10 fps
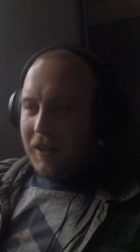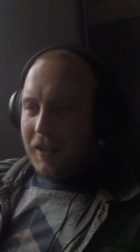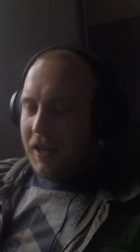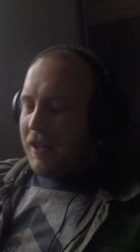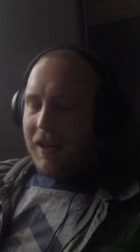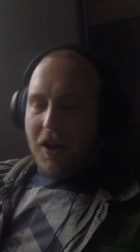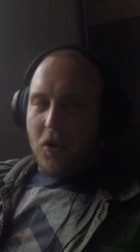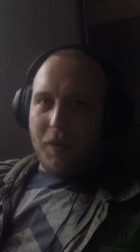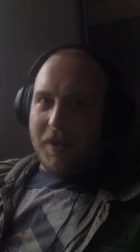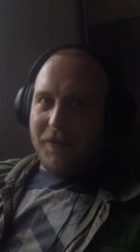I
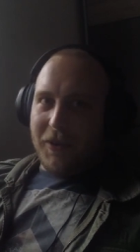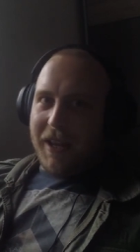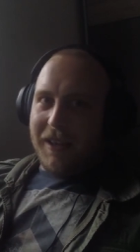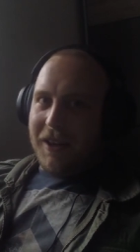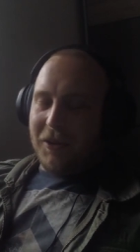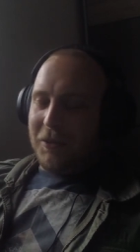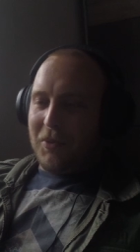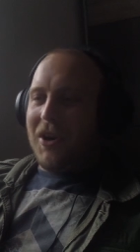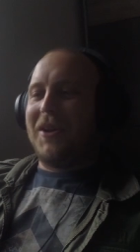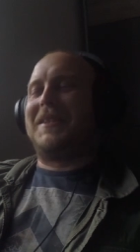always forget how to
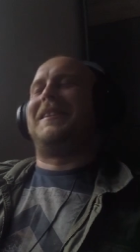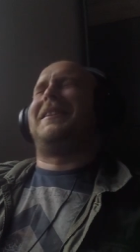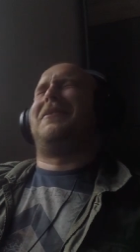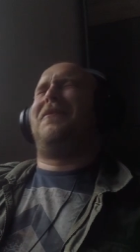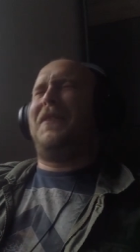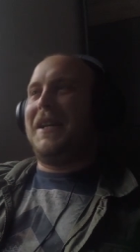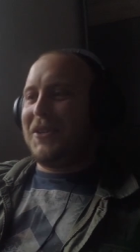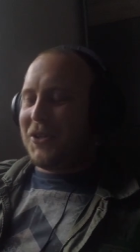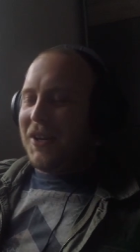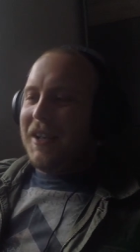pronounce it in
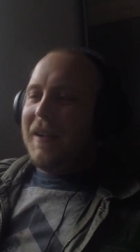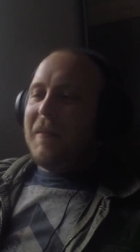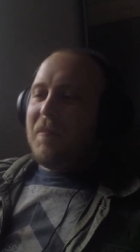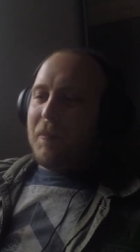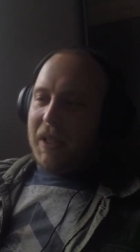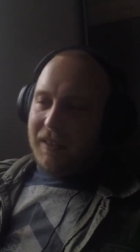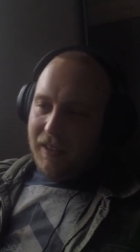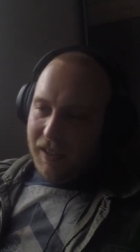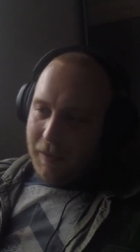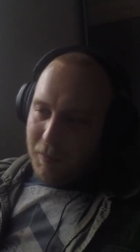Finnish, but
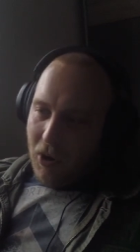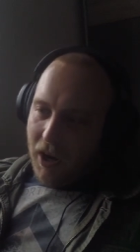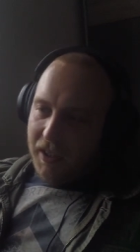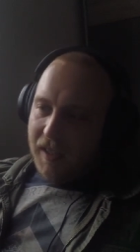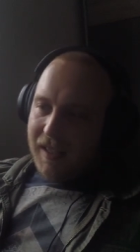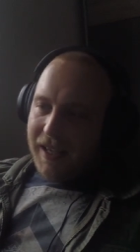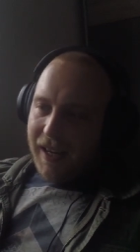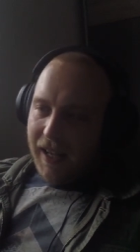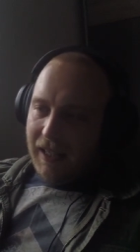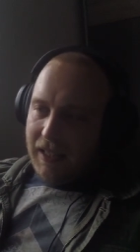this part is
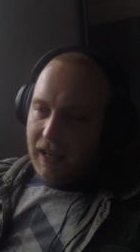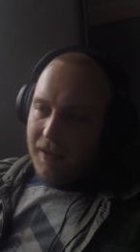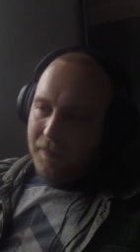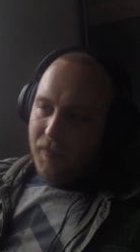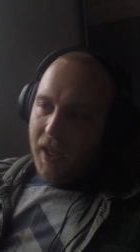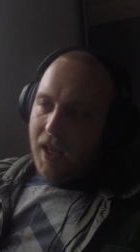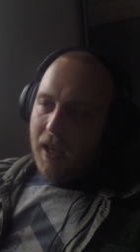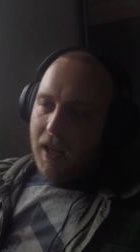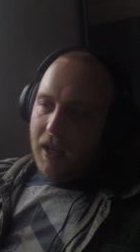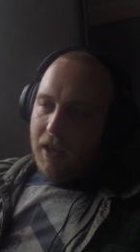Karelia,
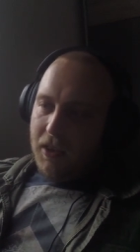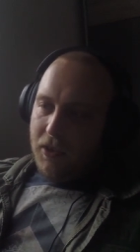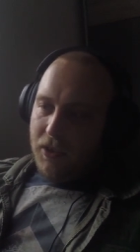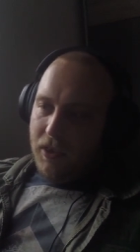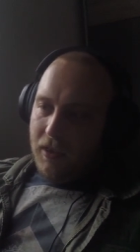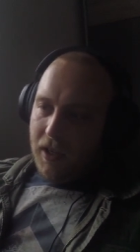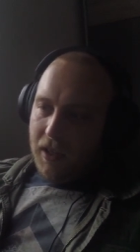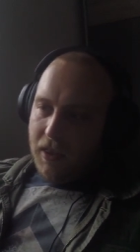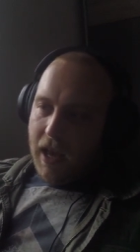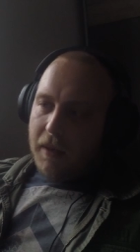and
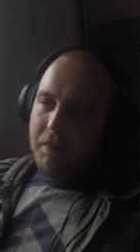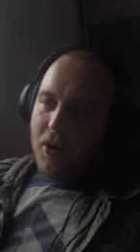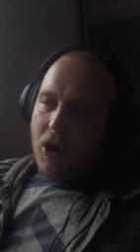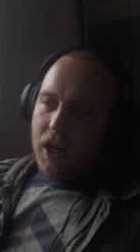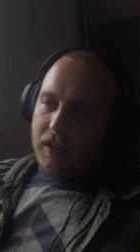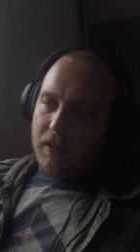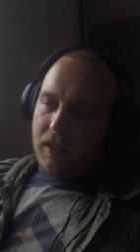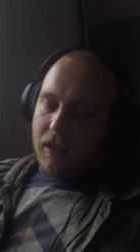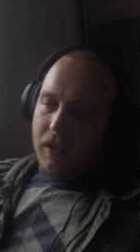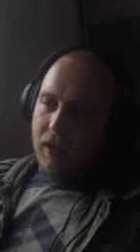in that part
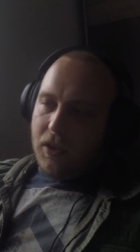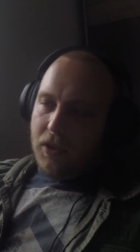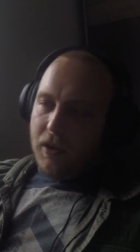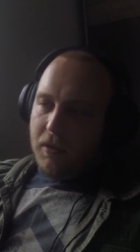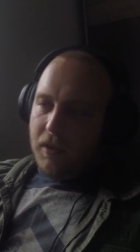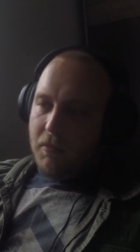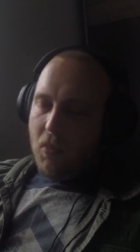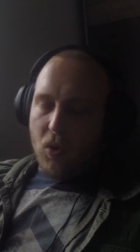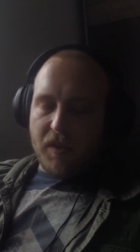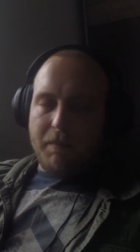the
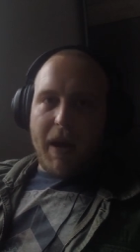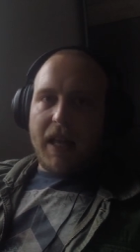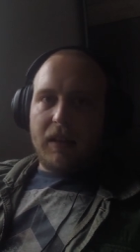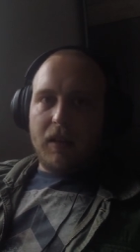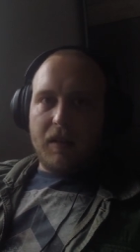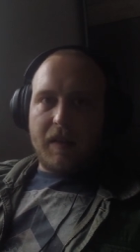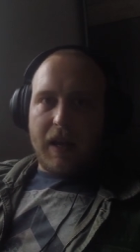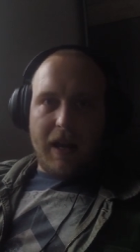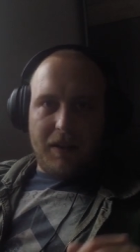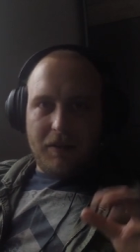most battles
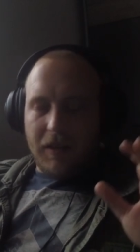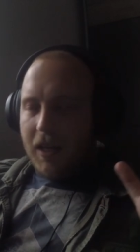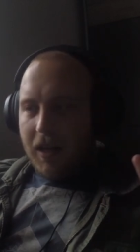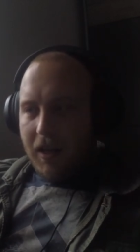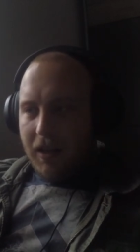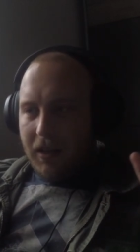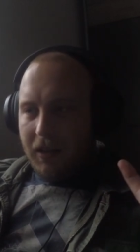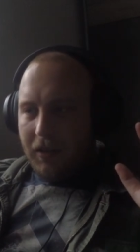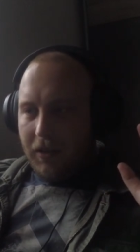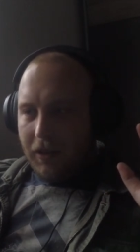and
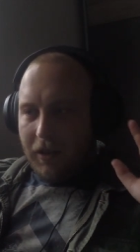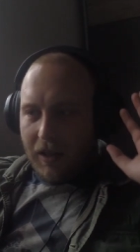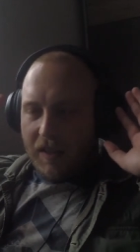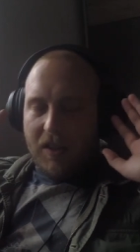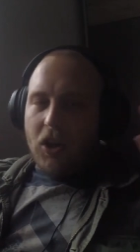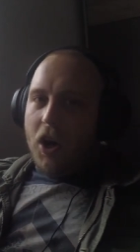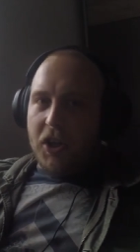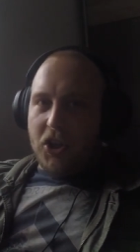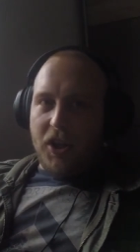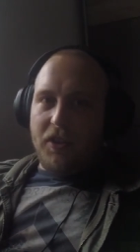the
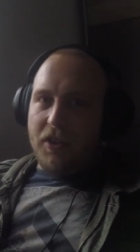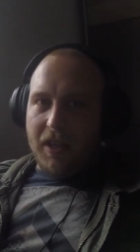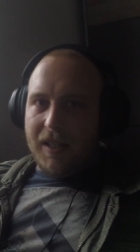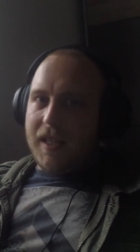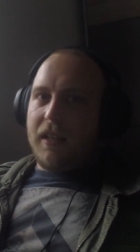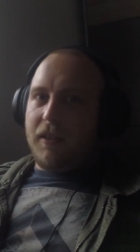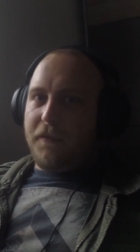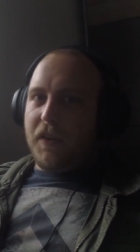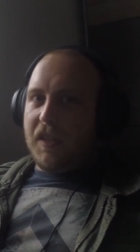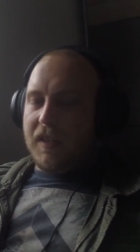astonishing things that the
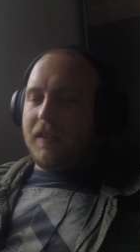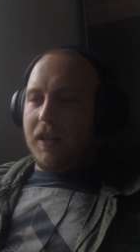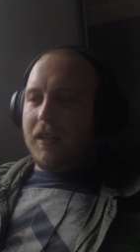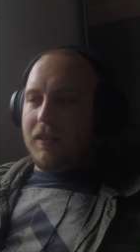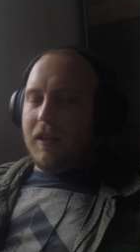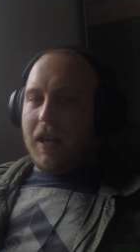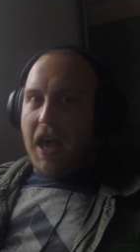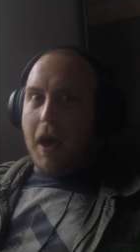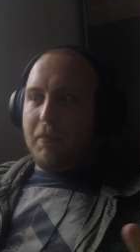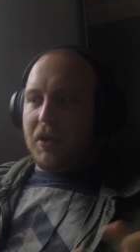Finns did
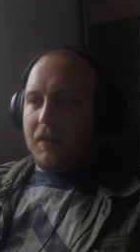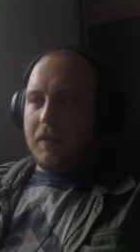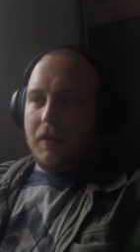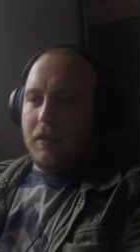happened.